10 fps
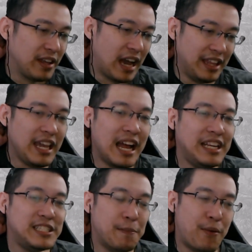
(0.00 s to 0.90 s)
I think at
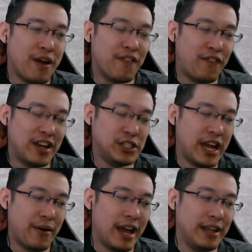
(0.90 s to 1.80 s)
least it's a breath of fresh air,
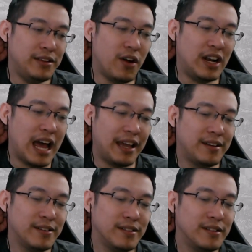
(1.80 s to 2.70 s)
right? Not like
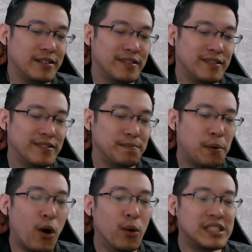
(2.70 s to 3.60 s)

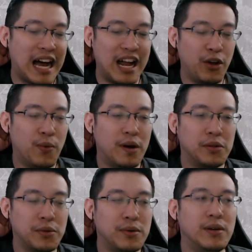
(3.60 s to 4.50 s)
post Halo World
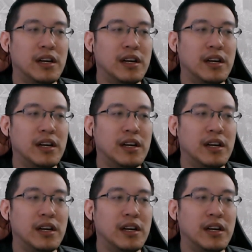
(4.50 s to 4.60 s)
2.